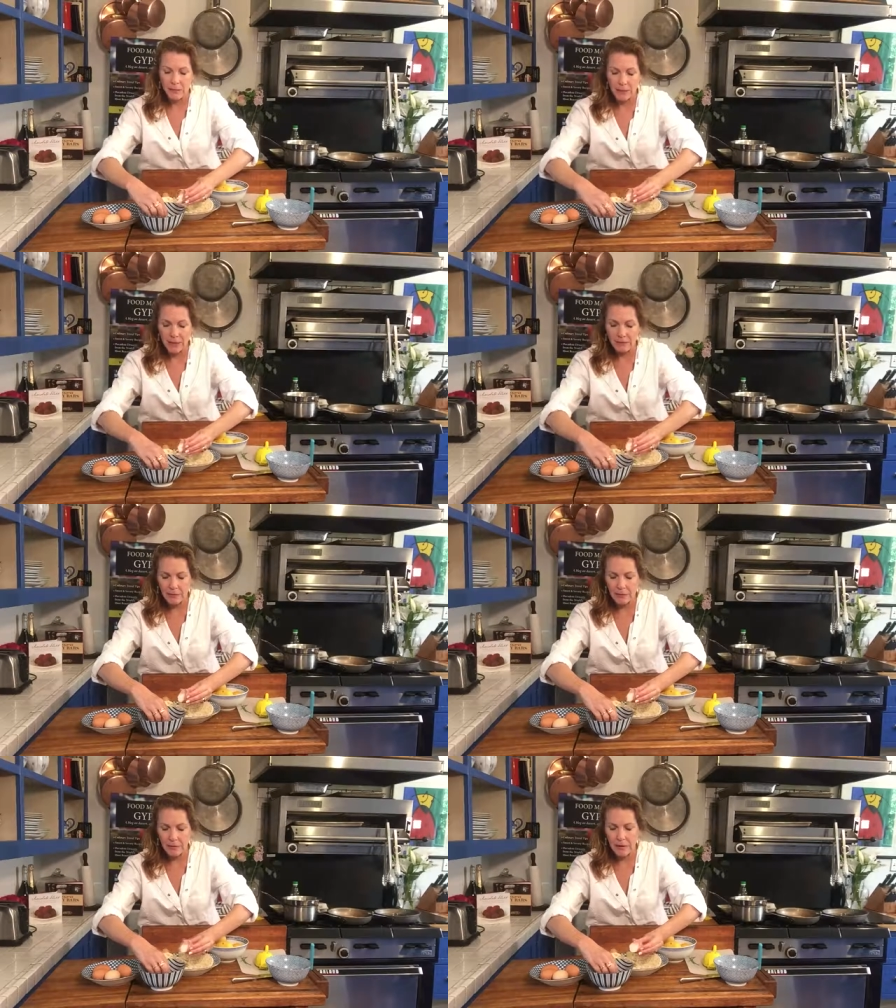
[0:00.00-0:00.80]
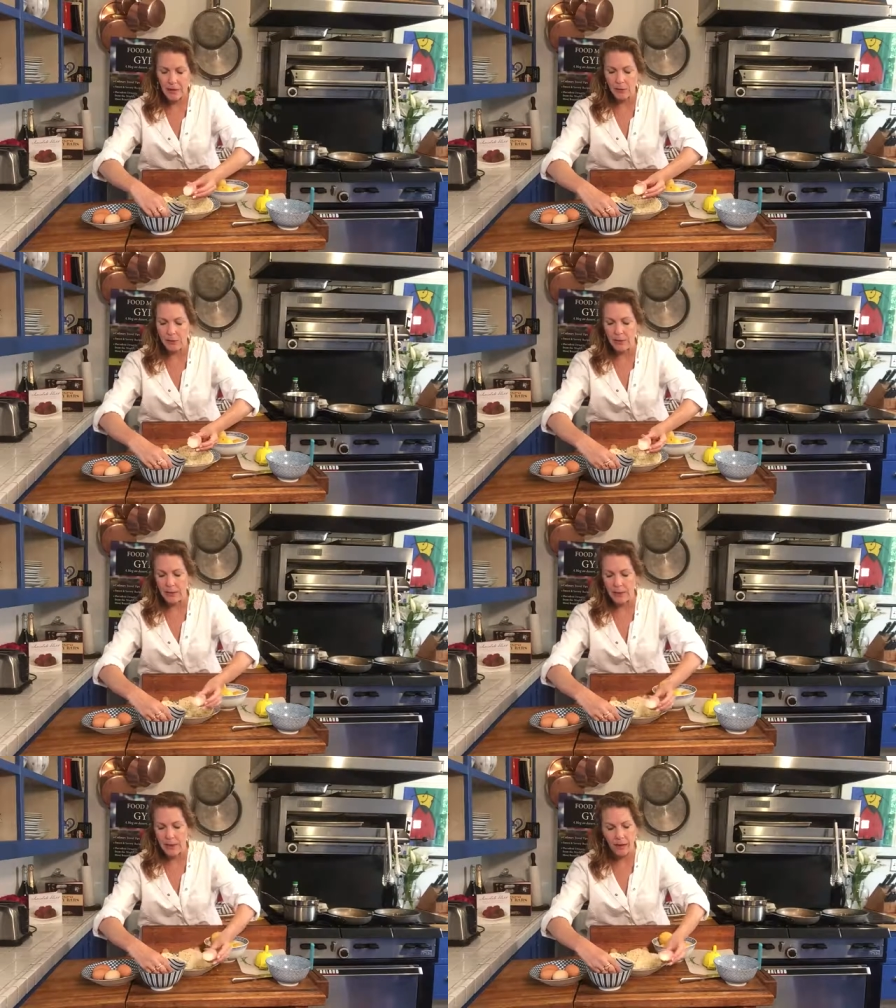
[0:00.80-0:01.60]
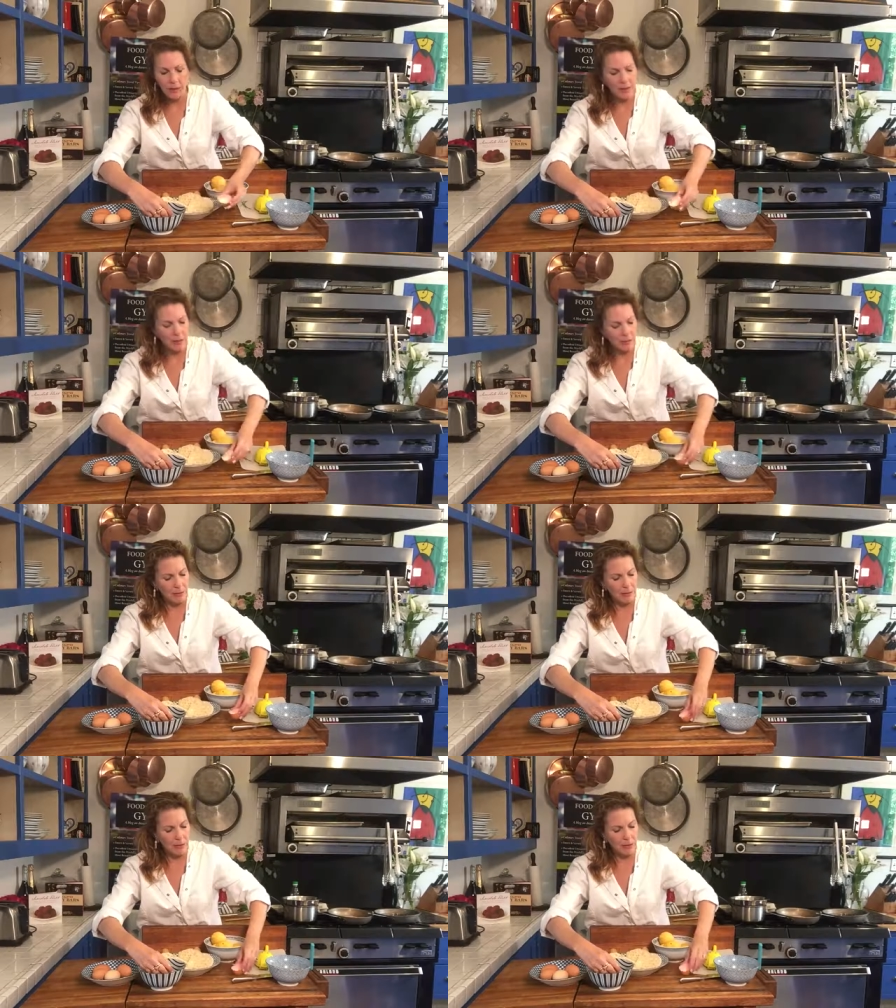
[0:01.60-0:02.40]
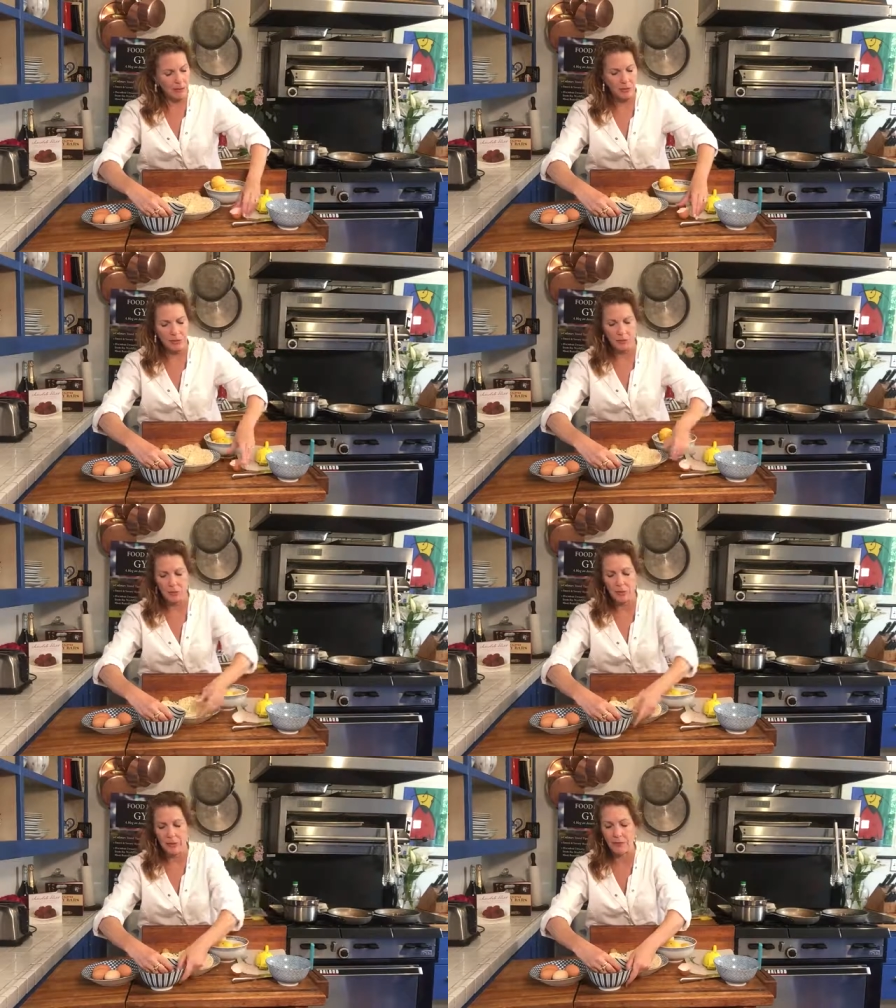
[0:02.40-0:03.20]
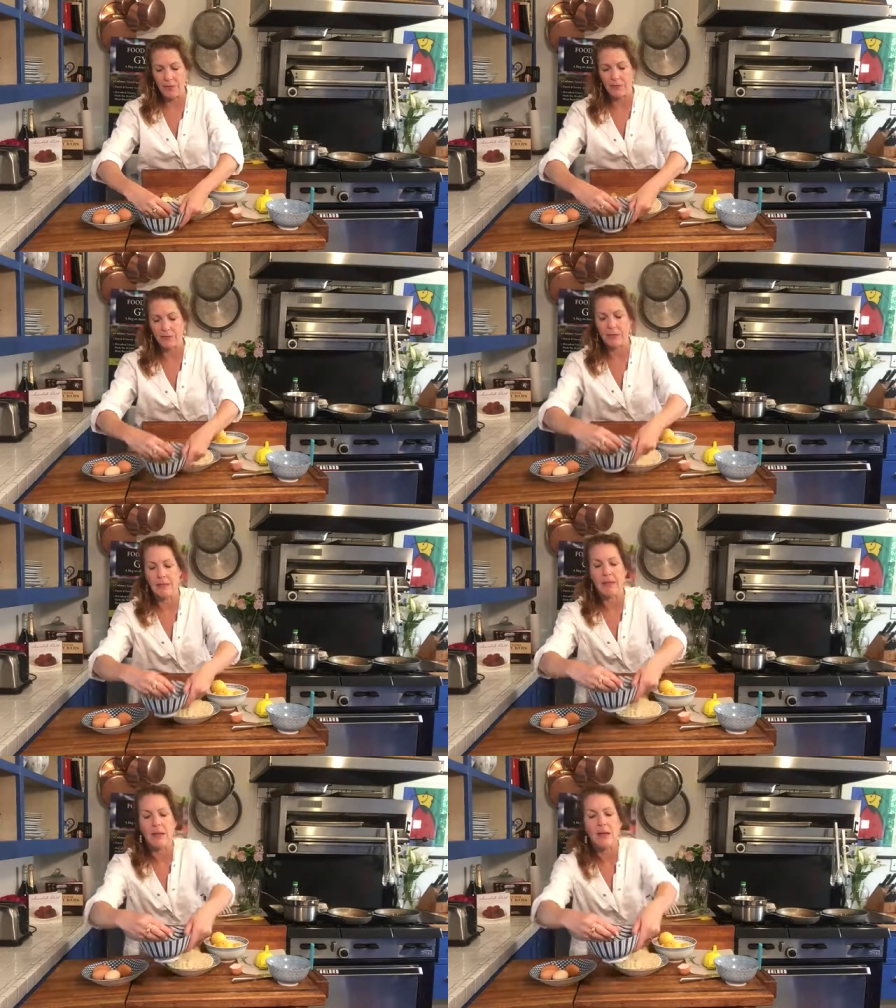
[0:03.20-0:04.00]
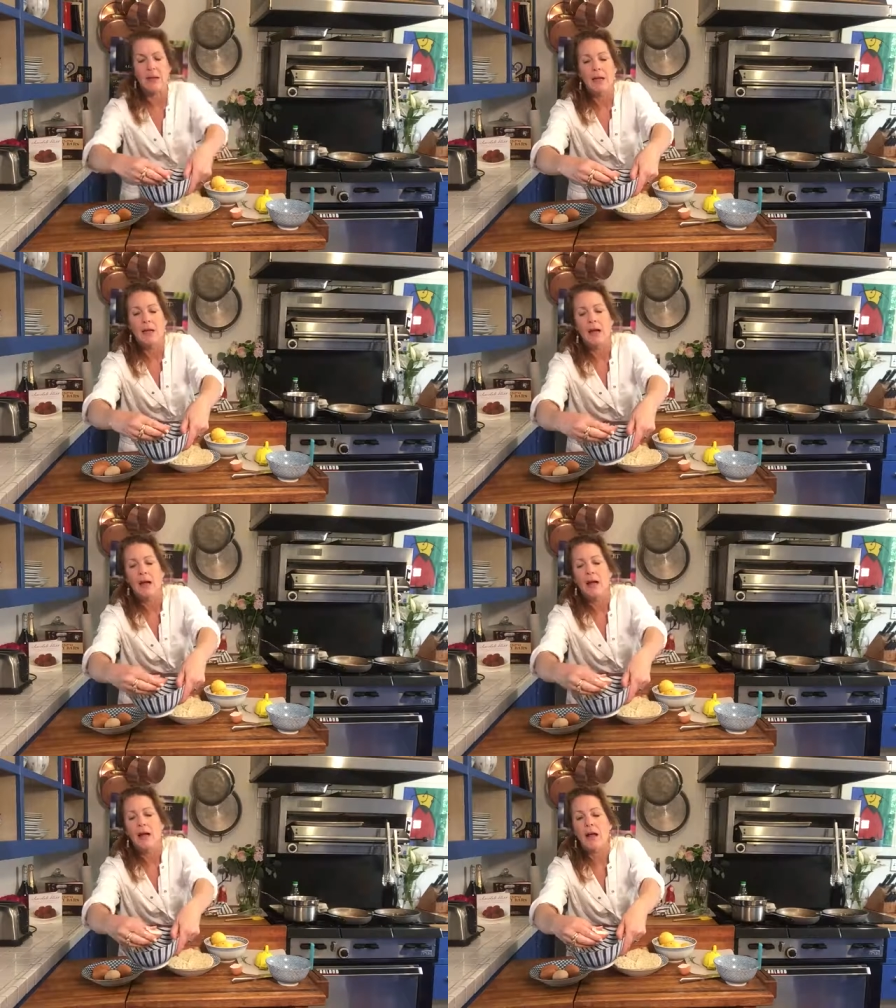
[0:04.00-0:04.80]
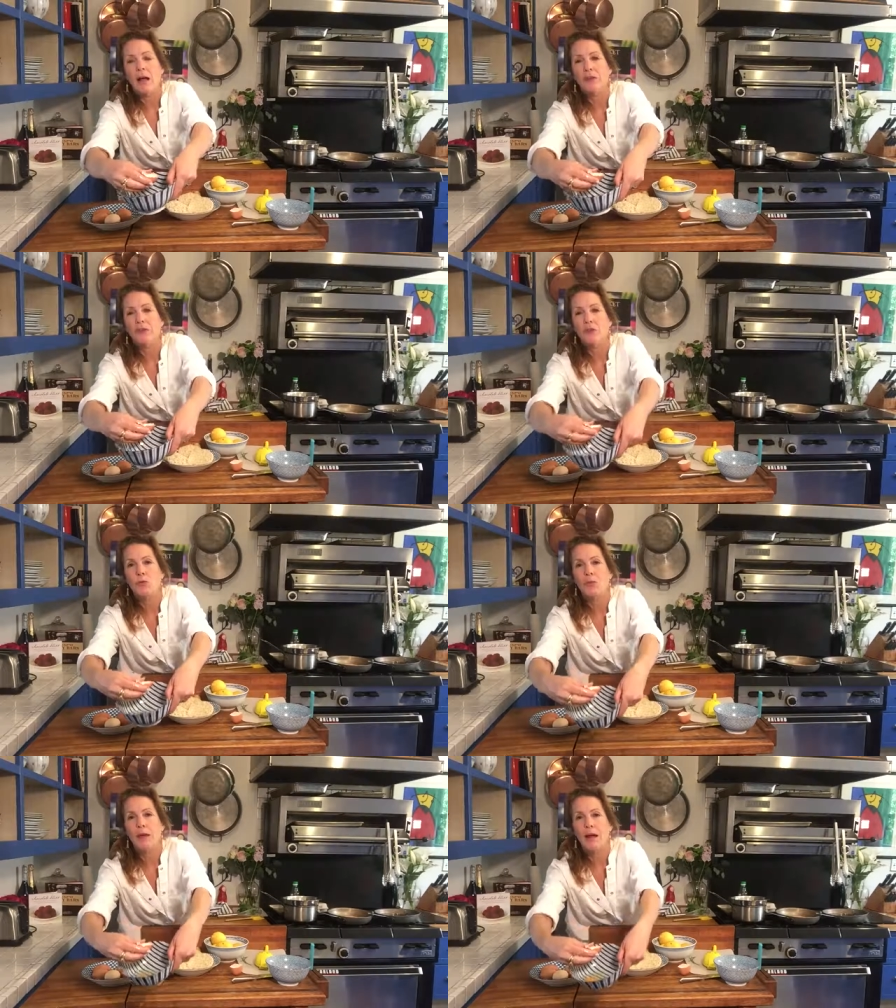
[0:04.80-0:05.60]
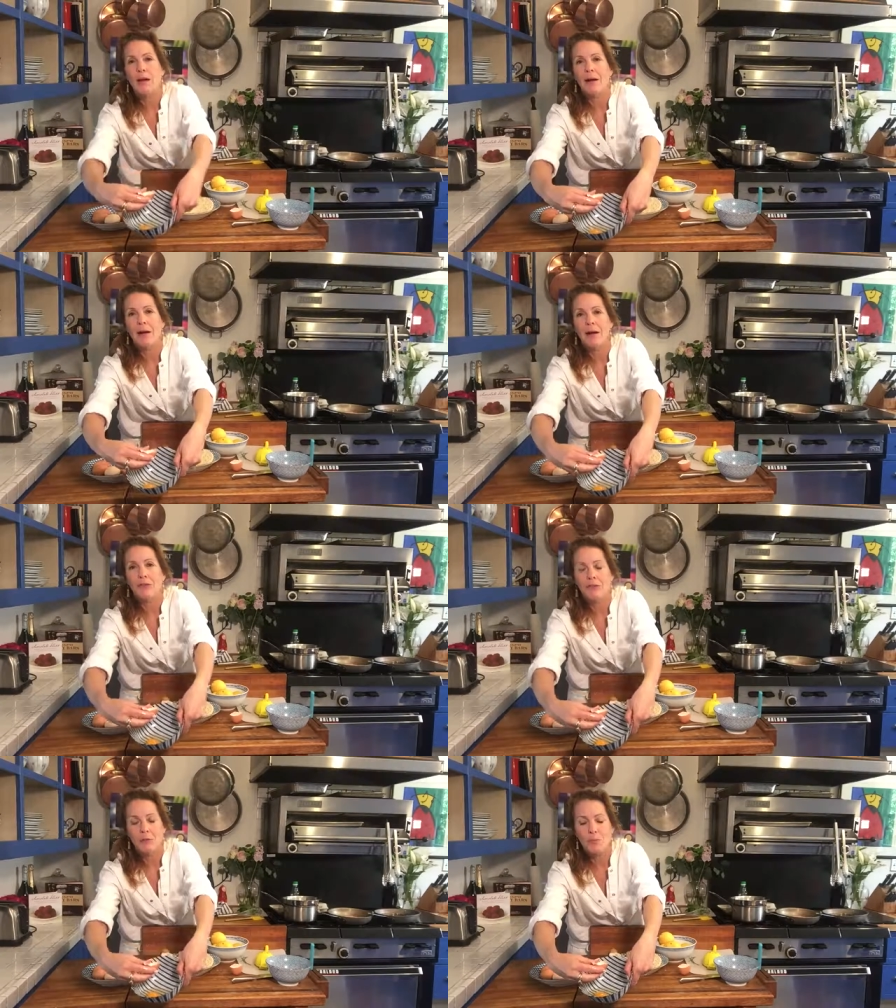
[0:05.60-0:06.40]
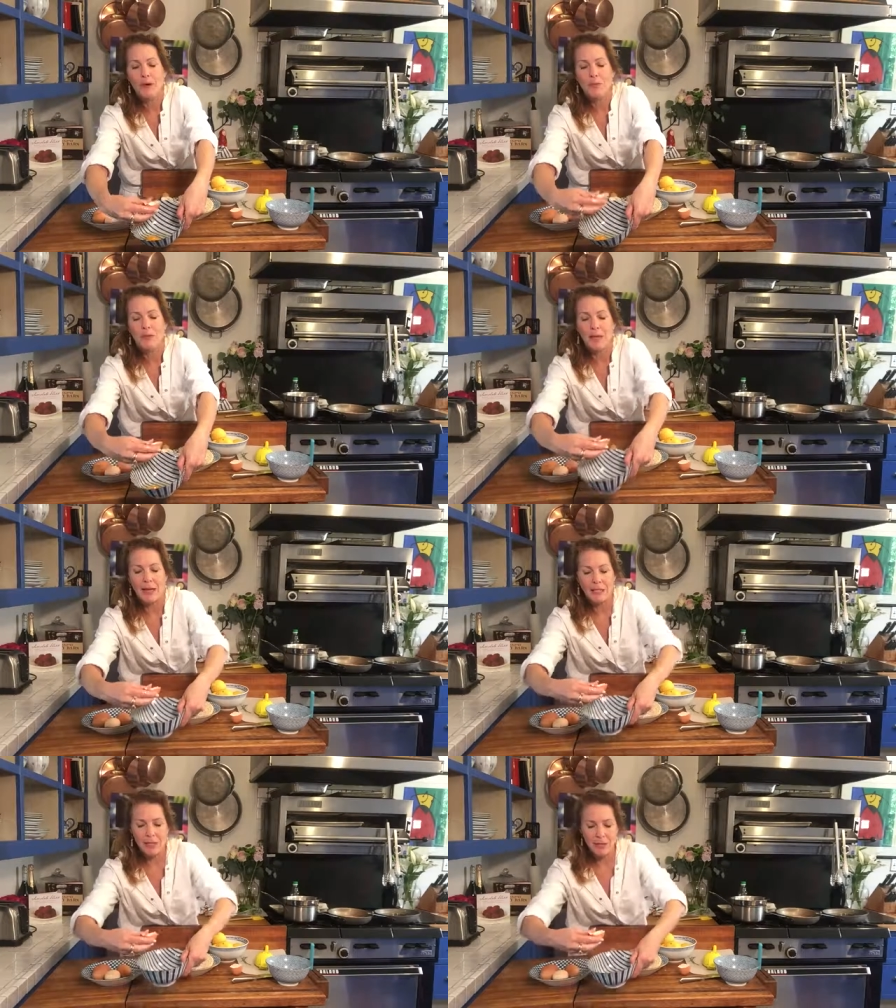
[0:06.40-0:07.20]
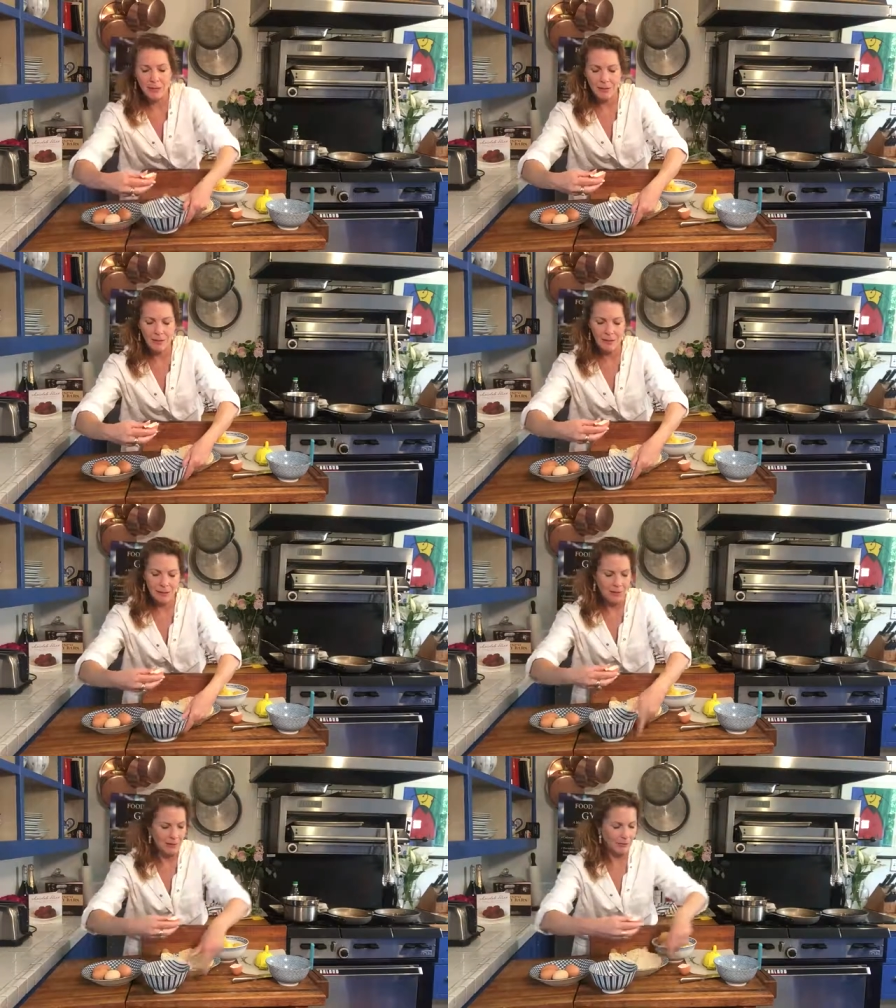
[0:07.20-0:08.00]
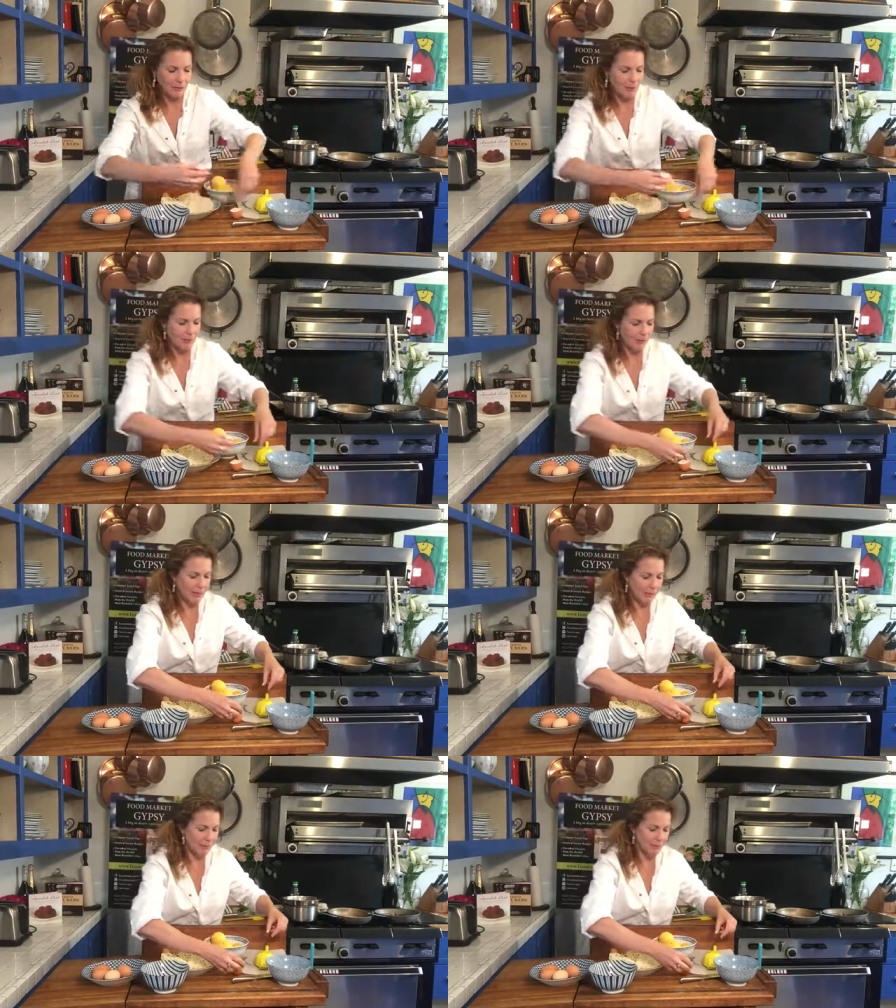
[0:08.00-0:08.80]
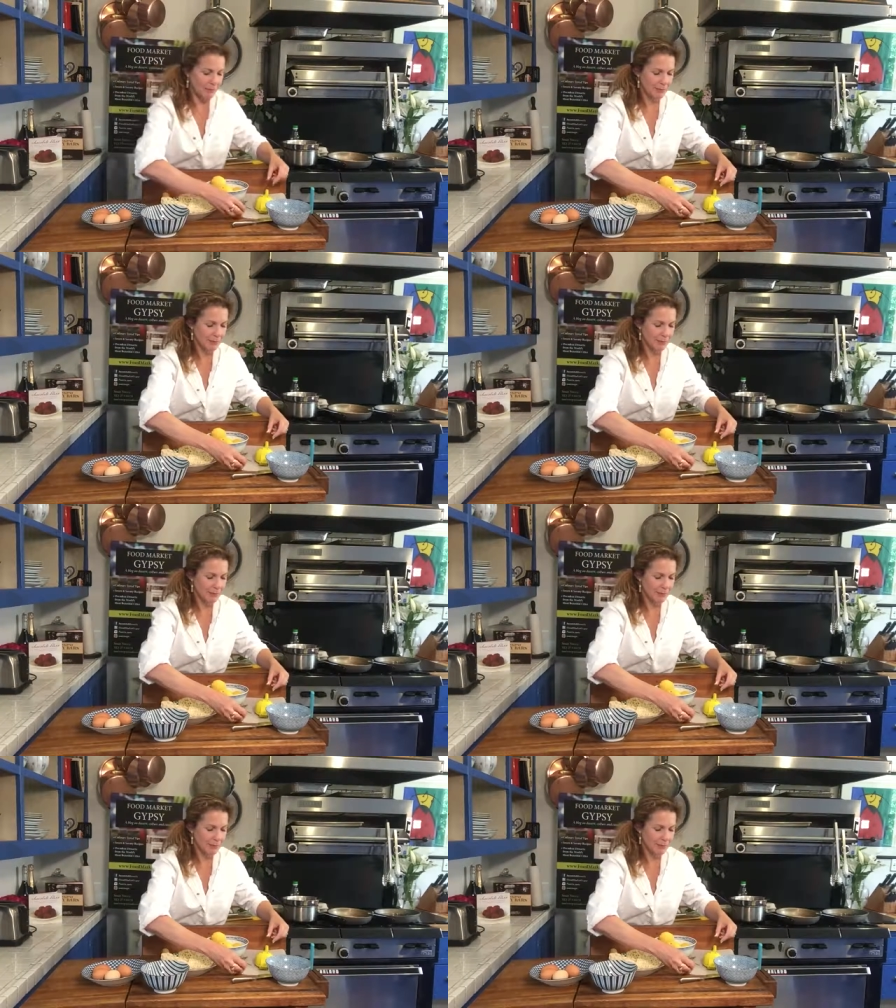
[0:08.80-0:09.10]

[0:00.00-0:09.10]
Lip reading: We've got some in there. How do we get it out? I'll show you this trick if you can see it. I scoop it out. I scoop it out with the eggshell. Very effective.